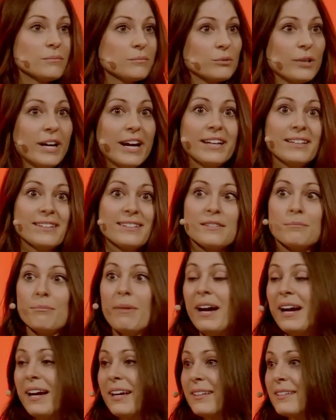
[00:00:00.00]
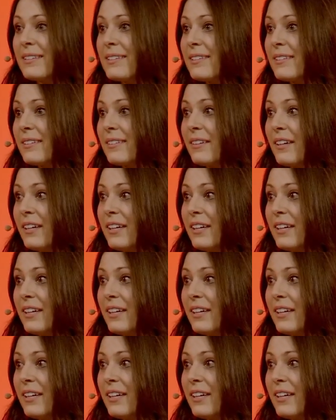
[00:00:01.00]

brightest minds,